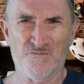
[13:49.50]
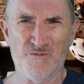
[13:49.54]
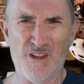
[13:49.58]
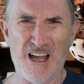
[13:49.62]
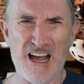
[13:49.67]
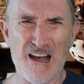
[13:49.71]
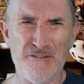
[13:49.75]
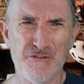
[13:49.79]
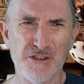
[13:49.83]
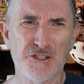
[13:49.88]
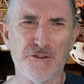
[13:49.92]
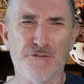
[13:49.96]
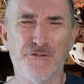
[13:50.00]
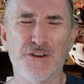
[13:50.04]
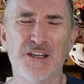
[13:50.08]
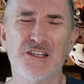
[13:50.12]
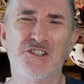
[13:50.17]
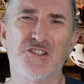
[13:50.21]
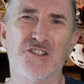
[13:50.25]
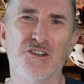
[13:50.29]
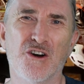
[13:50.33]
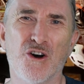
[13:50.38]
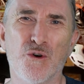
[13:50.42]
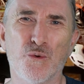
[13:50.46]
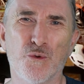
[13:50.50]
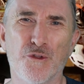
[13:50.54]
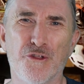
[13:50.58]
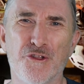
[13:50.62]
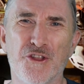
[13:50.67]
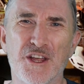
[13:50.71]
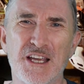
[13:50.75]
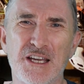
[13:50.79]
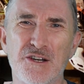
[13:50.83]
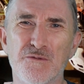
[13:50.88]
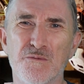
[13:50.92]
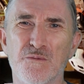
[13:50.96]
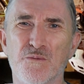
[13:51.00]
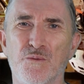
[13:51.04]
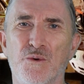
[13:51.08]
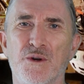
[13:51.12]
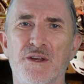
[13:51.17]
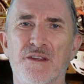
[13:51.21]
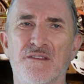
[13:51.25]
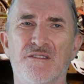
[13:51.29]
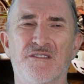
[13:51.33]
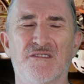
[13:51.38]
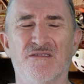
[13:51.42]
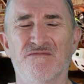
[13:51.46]
Having to fix the whole thing up
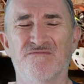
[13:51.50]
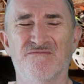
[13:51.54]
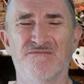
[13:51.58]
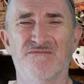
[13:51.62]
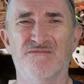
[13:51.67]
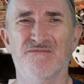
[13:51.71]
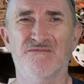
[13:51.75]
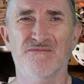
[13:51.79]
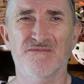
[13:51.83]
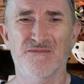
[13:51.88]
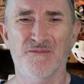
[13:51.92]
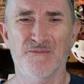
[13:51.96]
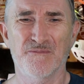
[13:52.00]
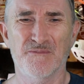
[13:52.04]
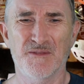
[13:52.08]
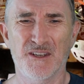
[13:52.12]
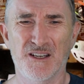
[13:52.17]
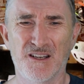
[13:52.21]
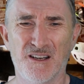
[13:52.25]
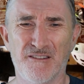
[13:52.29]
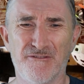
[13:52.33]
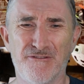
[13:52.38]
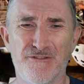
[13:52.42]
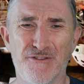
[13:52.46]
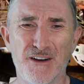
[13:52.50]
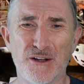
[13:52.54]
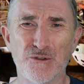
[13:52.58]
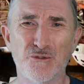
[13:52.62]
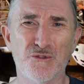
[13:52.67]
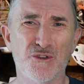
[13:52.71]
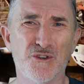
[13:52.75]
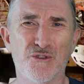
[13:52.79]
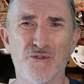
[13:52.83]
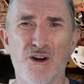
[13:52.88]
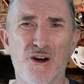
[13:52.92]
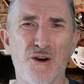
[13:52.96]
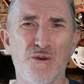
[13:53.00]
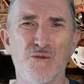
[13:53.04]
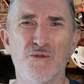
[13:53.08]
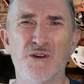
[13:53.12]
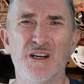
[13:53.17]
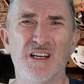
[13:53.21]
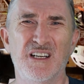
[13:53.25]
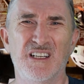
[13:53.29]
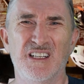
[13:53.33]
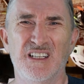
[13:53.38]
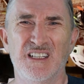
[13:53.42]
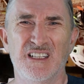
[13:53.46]
with
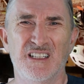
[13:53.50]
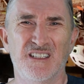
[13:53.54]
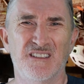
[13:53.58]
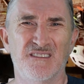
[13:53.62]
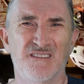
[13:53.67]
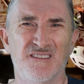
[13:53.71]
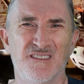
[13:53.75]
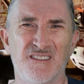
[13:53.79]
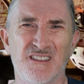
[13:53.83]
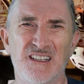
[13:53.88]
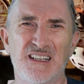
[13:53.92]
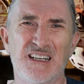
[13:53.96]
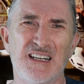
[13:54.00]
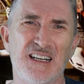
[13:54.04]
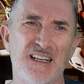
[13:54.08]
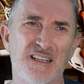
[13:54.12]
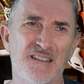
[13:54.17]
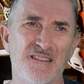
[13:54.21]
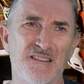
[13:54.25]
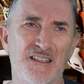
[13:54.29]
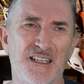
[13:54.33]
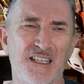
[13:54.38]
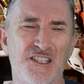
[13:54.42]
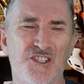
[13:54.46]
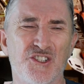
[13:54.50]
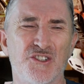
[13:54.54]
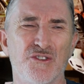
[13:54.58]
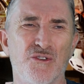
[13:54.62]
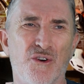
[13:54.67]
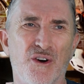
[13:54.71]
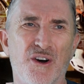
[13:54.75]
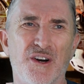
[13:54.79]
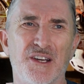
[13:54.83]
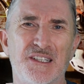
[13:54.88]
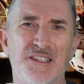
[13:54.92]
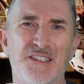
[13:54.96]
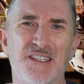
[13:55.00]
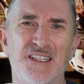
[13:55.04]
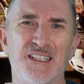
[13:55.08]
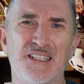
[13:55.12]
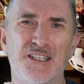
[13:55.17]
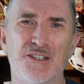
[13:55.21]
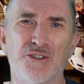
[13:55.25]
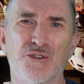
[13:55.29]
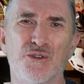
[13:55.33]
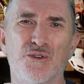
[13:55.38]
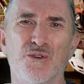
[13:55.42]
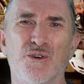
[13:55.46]
Velcro, it's not
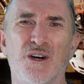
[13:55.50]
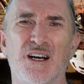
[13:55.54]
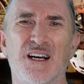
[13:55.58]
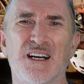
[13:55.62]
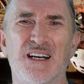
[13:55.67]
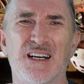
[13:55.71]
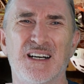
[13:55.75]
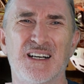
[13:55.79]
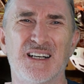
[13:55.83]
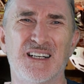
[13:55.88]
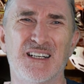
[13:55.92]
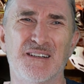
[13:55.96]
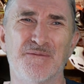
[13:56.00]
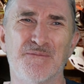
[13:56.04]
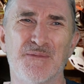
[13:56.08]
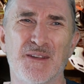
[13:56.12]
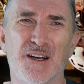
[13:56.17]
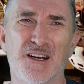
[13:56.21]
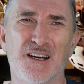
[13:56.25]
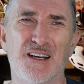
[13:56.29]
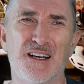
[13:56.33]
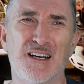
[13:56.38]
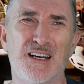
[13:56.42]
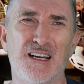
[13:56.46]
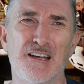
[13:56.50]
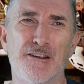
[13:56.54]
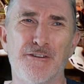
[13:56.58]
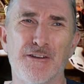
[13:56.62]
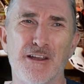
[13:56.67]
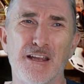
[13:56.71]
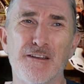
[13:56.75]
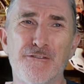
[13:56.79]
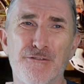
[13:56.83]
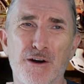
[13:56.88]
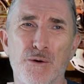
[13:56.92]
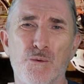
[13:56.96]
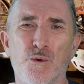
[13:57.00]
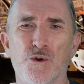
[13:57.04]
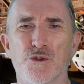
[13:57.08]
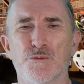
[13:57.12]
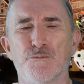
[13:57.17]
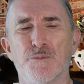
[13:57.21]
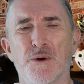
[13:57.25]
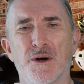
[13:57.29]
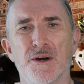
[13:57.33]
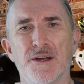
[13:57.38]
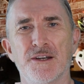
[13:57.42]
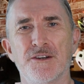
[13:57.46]
ideal. If I was
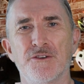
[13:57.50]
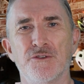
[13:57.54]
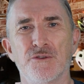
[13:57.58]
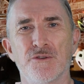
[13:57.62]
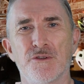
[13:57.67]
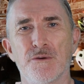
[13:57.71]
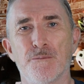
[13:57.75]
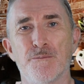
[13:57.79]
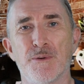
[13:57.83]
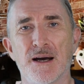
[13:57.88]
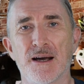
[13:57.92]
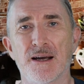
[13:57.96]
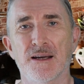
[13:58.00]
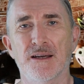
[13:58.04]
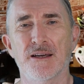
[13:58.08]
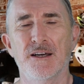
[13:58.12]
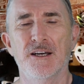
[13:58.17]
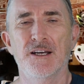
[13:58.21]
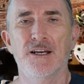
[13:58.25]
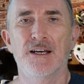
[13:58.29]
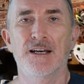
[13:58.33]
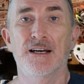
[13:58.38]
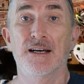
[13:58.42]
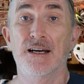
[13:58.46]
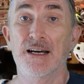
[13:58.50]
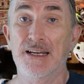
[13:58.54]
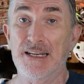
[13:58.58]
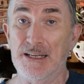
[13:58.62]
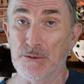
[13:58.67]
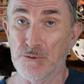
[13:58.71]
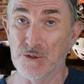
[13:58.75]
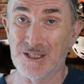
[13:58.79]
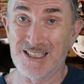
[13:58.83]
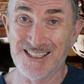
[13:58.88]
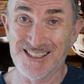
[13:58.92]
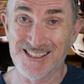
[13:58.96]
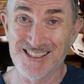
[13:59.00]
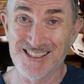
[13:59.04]
buying another bag and it was